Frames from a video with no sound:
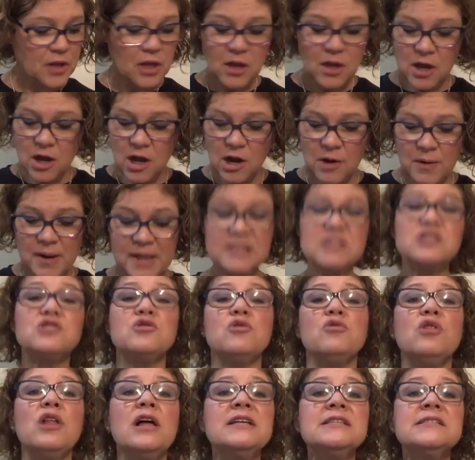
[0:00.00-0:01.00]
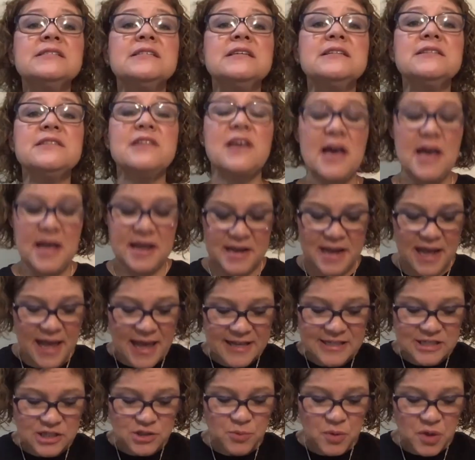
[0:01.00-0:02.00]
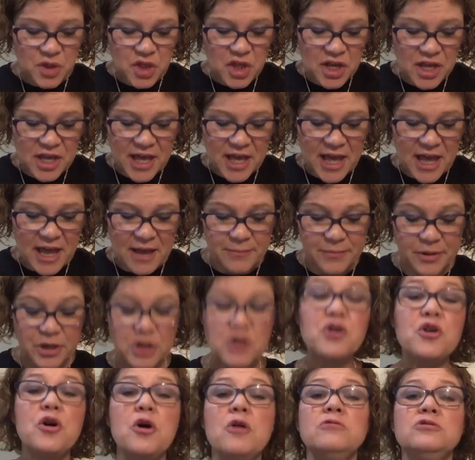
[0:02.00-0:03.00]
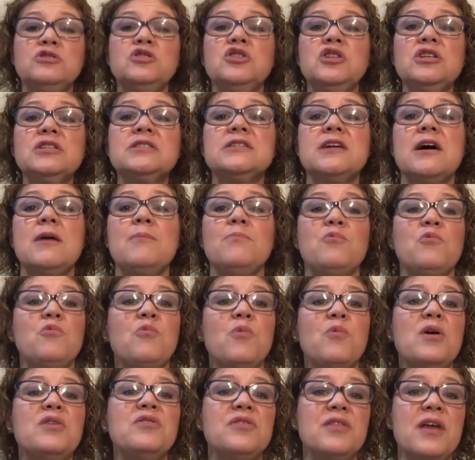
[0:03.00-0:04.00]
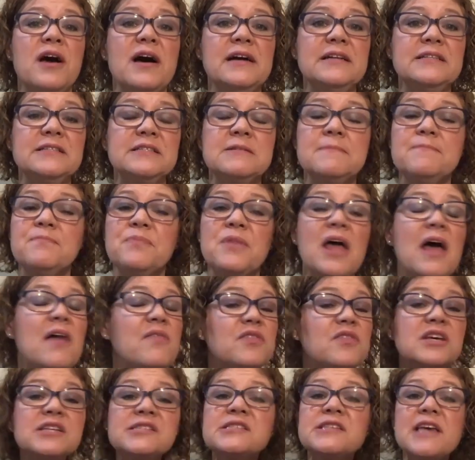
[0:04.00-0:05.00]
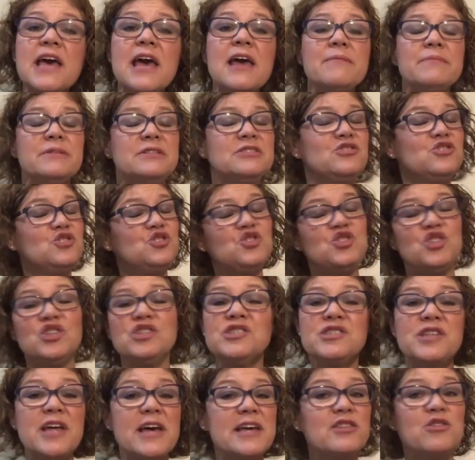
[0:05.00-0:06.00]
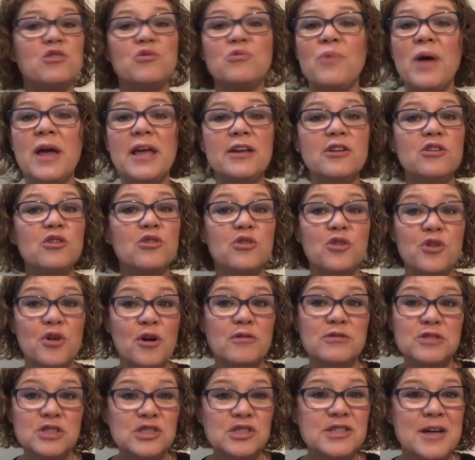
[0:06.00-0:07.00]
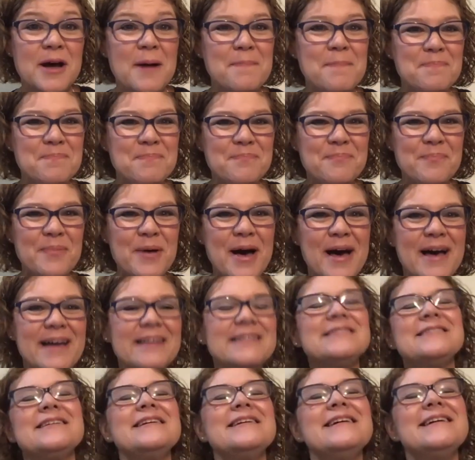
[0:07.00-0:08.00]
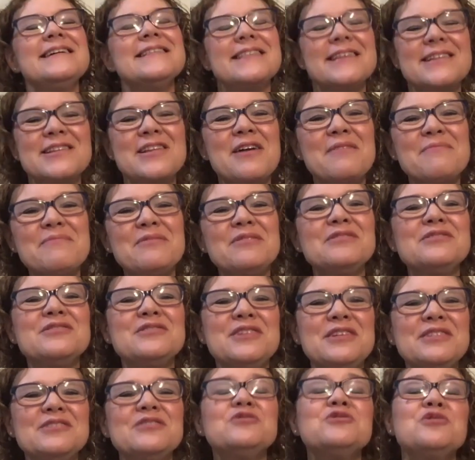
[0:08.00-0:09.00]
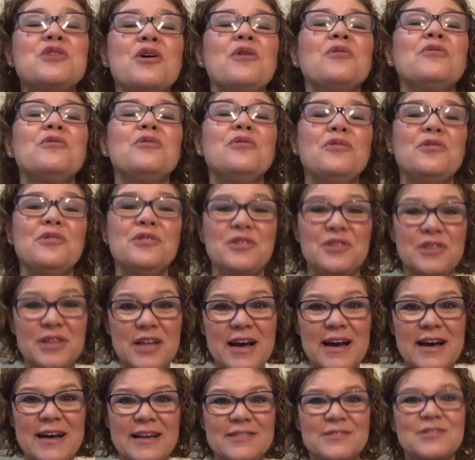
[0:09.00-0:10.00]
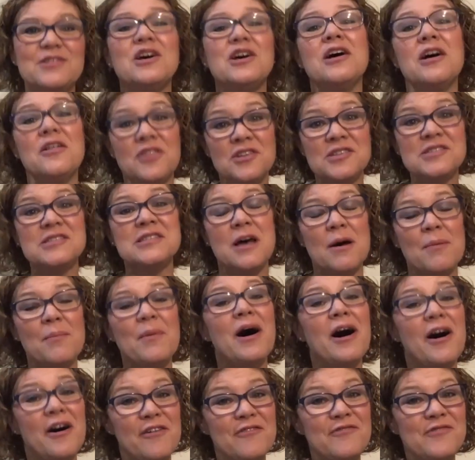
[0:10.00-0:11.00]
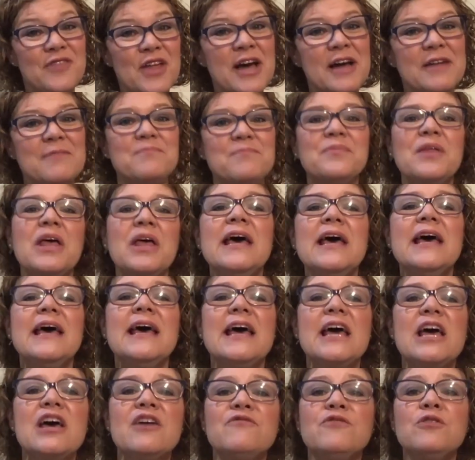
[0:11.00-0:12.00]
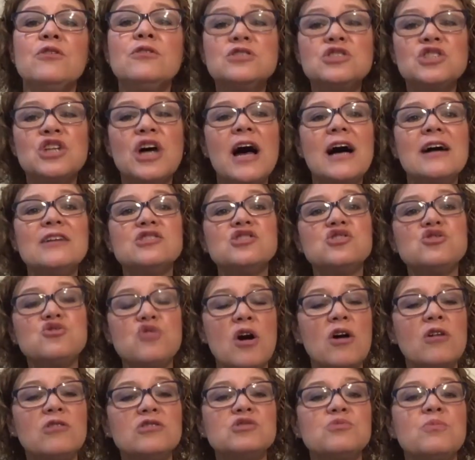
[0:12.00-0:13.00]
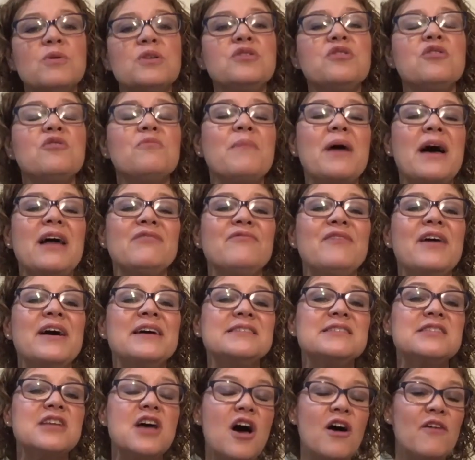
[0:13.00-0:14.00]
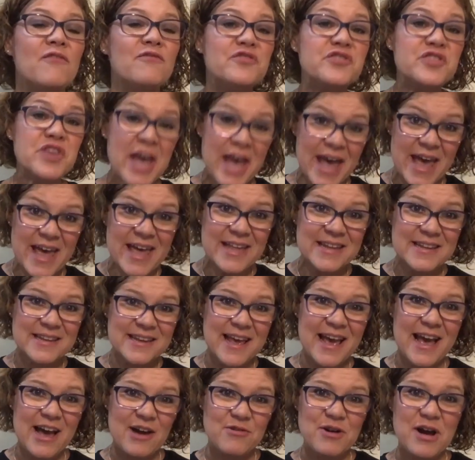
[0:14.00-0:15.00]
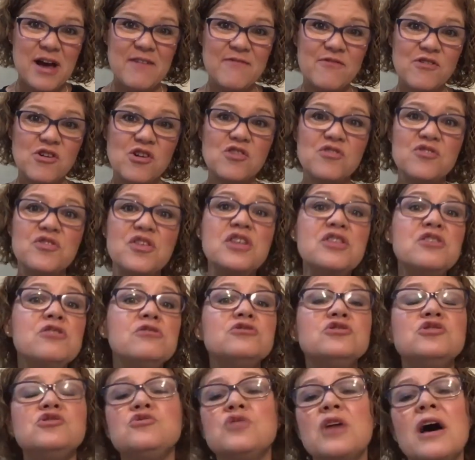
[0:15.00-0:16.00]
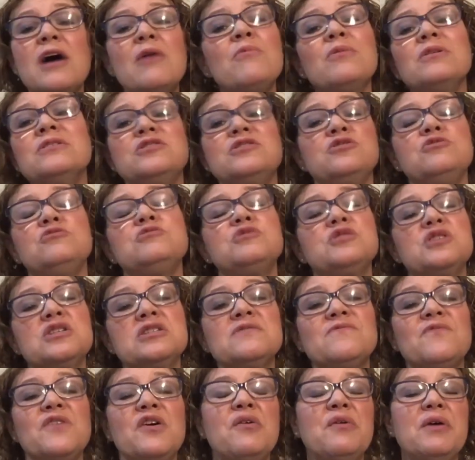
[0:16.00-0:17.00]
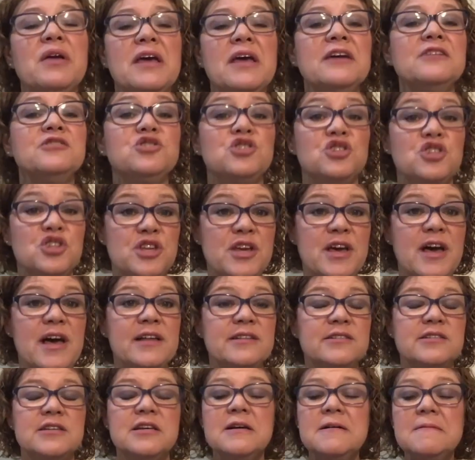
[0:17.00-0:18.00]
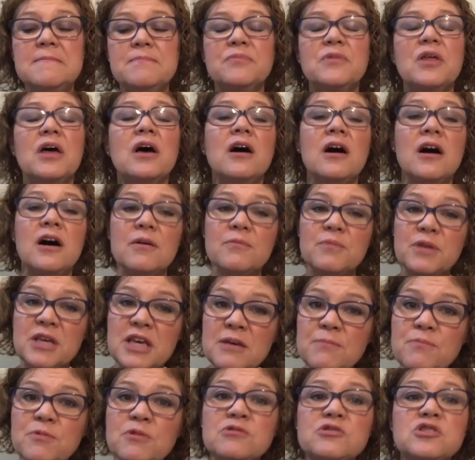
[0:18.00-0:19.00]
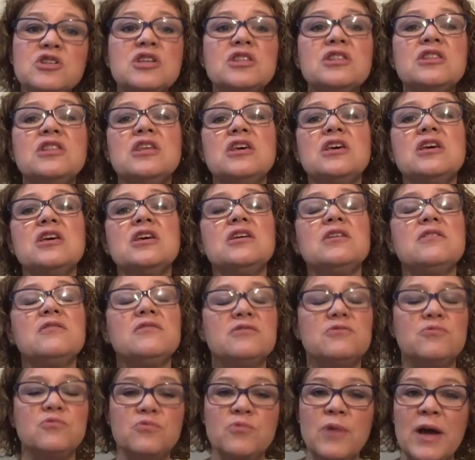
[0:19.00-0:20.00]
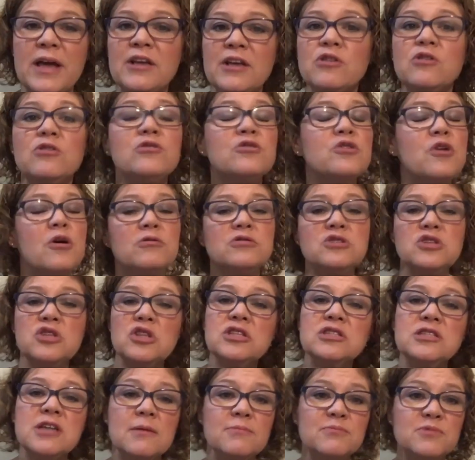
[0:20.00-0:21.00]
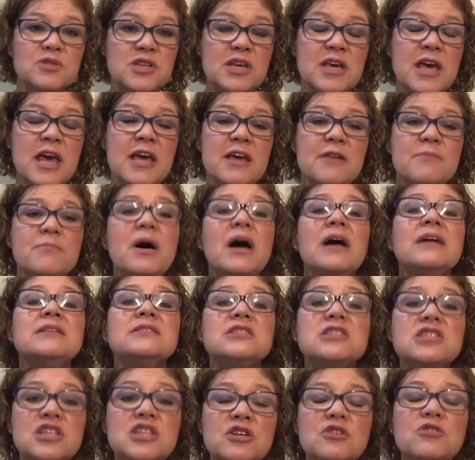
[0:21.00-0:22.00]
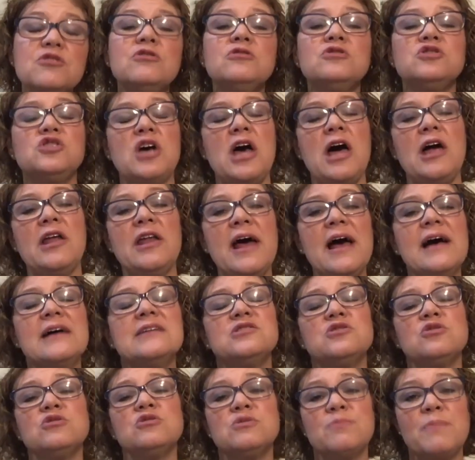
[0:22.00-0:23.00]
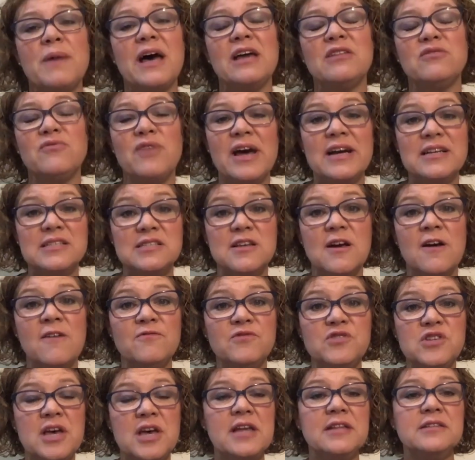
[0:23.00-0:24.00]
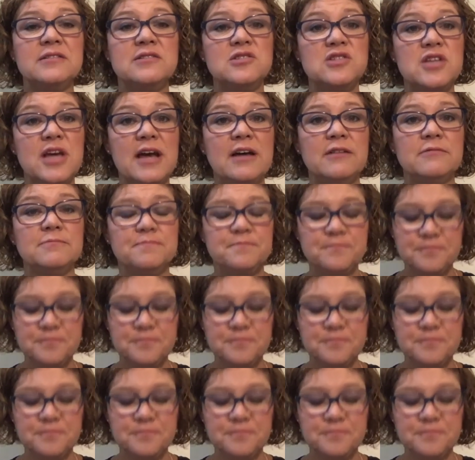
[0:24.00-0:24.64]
All right, so lesson 9 ends with the game Go to the Dump with 9s. And this game is just like the regular Go to Dump, but the numbers need to total 9. The sum of 9. If your child struggles with their math facts of 10, however, then you do not want to use this variation yet. Keep using the regular Go to the Dump game until your child has those math facts of 10 down.